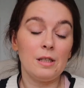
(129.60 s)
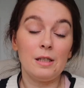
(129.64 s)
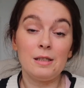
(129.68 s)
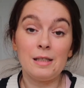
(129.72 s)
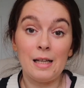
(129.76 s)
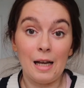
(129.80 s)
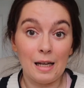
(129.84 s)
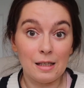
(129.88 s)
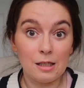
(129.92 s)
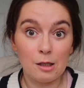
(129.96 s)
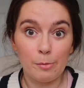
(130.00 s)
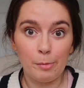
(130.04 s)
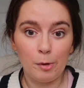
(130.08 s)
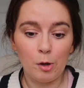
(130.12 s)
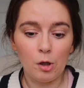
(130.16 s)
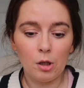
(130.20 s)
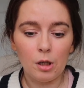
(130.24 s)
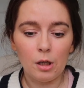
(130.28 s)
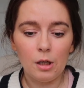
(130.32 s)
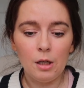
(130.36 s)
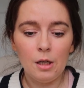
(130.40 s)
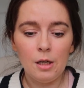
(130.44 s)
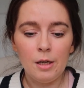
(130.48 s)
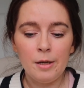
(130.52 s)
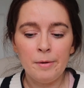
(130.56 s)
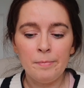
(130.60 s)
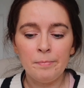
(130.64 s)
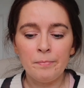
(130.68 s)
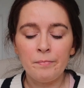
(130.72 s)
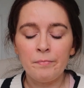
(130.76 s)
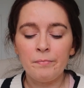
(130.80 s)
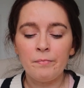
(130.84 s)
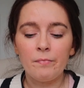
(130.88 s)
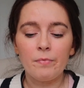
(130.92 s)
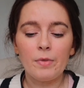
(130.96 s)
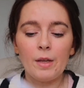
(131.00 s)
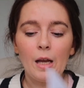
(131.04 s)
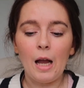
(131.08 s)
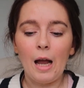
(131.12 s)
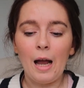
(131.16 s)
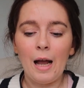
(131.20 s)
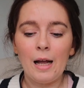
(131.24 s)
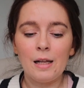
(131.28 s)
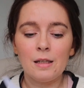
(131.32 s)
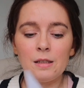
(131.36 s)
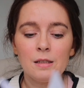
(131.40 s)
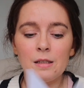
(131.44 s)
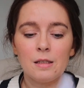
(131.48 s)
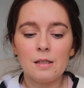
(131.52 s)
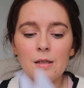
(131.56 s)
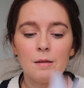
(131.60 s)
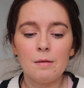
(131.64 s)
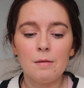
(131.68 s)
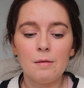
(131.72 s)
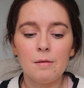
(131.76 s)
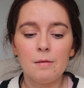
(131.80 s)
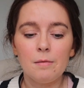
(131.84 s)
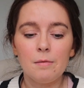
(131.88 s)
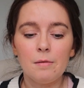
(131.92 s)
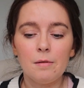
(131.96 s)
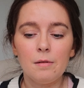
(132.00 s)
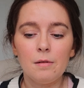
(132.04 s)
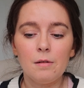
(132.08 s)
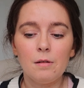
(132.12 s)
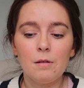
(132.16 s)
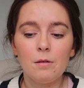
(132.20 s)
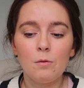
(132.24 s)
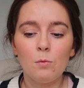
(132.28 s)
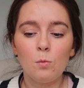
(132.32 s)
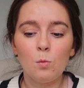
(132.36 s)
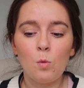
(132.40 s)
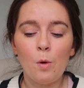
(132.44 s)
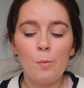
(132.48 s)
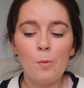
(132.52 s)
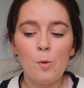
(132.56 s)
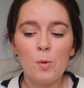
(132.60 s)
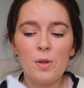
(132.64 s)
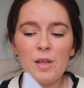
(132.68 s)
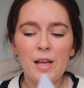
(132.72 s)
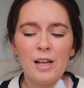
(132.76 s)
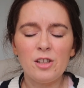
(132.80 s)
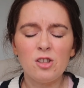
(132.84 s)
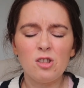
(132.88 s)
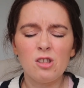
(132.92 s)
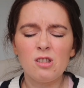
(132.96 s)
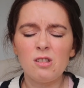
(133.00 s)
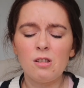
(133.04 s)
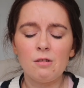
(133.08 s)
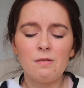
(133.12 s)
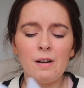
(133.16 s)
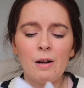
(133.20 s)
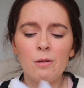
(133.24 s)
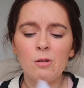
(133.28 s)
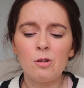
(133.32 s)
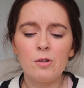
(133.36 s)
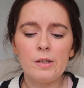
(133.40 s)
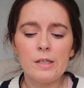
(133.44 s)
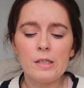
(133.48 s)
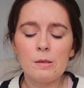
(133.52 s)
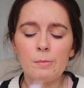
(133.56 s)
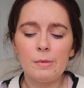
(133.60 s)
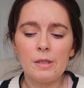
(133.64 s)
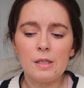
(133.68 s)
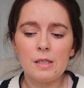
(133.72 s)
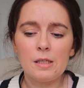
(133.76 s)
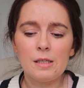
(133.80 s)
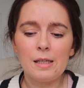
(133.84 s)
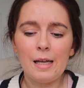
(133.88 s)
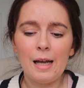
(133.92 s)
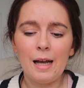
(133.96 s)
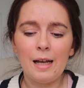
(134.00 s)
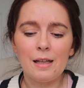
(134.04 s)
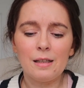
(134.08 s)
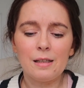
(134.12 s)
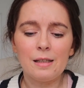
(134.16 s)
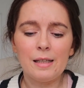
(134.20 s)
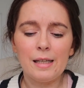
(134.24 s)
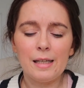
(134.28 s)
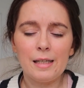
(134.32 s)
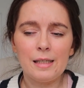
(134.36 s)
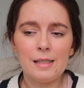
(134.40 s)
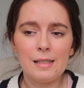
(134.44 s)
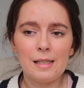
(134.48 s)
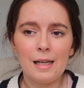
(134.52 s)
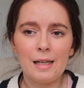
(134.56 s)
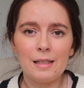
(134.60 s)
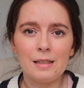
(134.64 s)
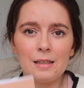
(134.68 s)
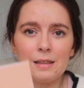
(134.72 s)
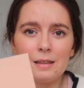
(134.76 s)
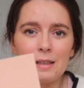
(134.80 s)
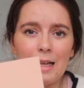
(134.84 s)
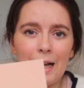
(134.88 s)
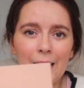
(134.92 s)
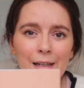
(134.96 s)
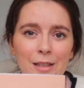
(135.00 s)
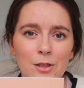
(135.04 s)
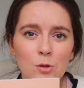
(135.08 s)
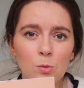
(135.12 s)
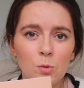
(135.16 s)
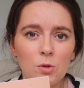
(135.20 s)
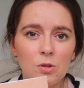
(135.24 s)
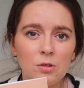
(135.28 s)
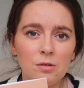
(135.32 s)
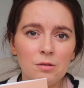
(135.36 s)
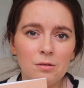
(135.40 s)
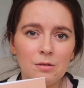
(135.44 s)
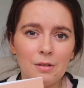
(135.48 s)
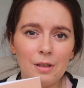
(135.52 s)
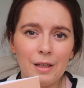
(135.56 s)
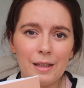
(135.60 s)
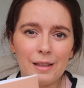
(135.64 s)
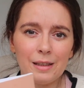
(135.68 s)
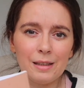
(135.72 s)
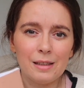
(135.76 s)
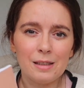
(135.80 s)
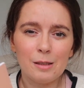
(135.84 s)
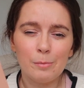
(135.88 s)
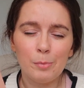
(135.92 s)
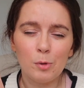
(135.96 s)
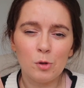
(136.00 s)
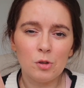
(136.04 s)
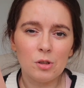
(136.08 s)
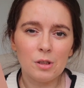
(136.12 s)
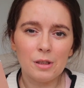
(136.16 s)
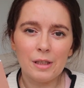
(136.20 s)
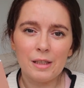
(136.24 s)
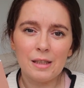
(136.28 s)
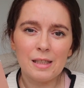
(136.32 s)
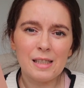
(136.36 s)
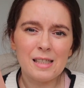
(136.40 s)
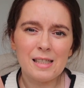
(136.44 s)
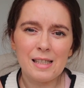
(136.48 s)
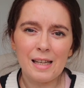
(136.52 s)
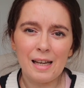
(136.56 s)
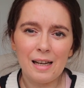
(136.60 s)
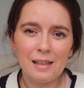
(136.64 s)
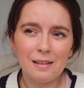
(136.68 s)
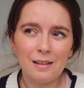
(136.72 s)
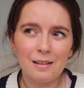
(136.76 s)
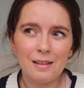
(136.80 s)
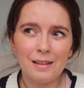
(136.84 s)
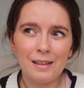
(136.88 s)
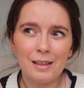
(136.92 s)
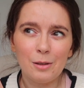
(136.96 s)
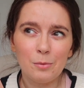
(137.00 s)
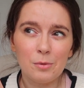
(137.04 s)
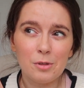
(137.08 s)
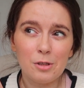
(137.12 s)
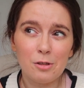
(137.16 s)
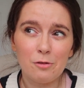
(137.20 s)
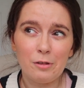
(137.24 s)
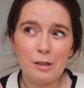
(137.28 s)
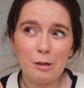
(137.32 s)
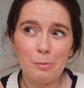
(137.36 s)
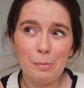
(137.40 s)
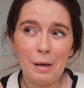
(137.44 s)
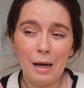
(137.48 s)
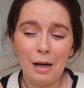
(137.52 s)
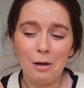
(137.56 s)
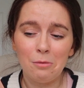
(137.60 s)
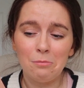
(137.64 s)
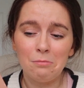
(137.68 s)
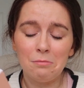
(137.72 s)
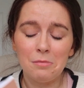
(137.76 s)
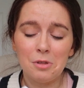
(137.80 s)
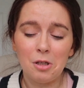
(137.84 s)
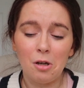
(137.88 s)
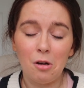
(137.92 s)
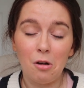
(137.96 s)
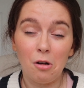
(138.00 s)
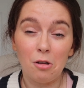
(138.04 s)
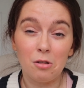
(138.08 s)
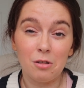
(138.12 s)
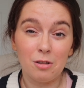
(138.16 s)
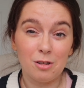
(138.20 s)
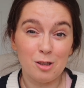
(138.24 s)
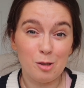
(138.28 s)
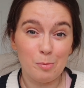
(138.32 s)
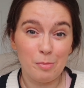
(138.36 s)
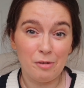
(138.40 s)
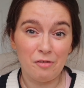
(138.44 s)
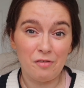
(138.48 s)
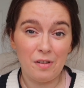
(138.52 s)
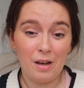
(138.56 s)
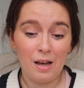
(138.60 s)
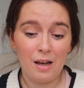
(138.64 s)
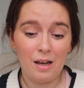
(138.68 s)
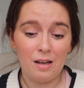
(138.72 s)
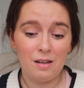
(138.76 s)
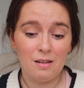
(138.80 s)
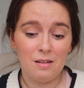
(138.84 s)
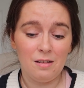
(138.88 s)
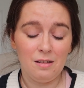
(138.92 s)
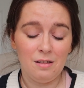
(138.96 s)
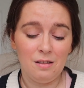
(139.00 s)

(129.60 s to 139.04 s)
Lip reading: a task book, and when we were there just around Christmas they had this and a lined one like as a bundle in the sale. I think it was £3, although to be fair